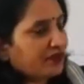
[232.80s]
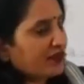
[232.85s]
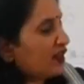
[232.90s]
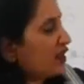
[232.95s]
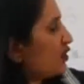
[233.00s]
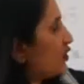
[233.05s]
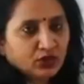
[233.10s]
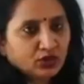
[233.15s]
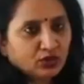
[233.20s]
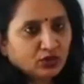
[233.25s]

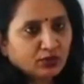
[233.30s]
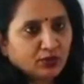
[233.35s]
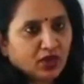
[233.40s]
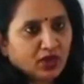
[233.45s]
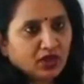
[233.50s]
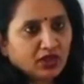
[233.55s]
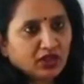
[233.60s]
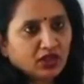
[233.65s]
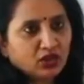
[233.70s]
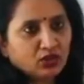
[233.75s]
So 2
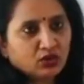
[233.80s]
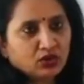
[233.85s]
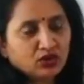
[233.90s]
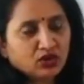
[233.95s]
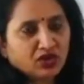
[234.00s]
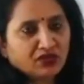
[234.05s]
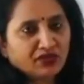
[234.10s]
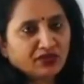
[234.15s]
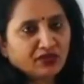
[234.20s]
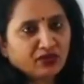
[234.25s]
molecules
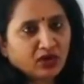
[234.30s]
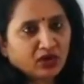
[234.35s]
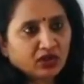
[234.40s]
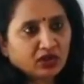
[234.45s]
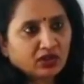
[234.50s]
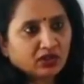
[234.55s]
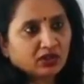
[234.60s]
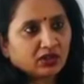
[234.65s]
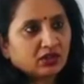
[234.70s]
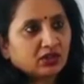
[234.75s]
of
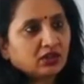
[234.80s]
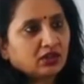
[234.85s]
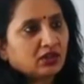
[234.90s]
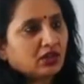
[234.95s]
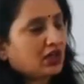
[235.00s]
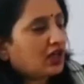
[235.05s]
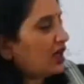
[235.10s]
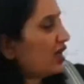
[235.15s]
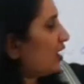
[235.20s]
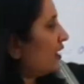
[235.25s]
water
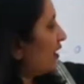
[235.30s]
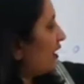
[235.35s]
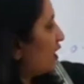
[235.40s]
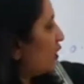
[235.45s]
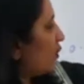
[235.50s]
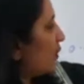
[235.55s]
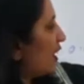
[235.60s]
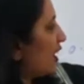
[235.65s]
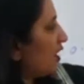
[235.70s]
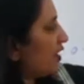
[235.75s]
are
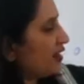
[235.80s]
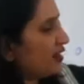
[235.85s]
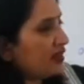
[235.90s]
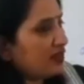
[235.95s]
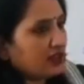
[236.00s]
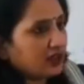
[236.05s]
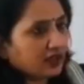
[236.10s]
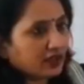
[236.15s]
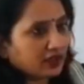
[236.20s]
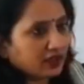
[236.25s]
required
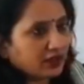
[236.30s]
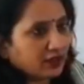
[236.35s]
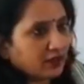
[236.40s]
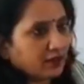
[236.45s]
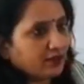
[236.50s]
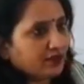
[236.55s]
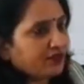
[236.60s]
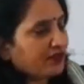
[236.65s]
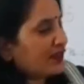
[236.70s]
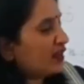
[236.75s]
here.
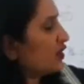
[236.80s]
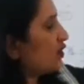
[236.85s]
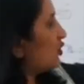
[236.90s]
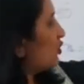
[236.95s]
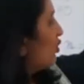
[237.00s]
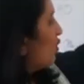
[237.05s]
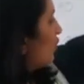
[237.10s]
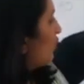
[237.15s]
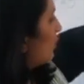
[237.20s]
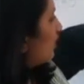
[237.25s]

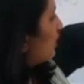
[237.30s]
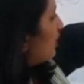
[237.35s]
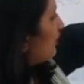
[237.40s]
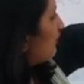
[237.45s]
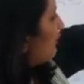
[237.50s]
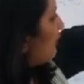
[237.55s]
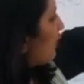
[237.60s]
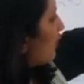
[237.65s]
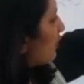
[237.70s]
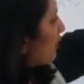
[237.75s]
So the
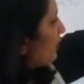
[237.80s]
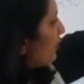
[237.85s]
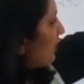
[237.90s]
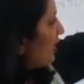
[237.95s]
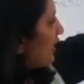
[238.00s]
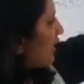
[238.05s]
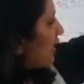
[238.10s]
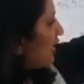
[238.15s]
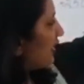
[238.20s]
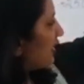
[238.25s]

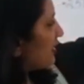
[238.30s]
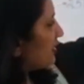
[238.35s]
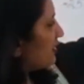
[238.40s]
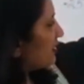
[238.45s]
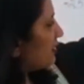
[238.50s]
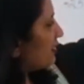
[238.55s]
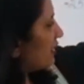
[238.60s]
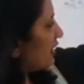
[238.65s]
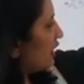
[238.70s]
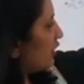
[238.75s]
formula is
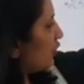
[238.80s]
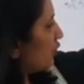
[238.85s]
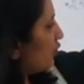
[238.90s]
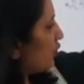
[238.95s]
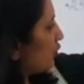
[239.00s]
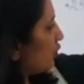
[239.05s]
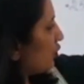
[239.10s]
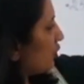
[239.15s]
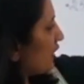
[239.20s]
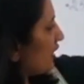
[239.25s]

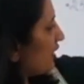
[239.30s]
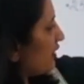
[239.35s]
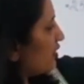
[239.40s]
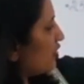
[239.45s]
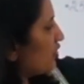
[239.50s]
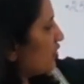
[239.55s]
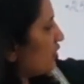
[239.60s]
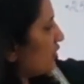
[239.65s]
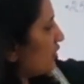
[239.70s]
COOH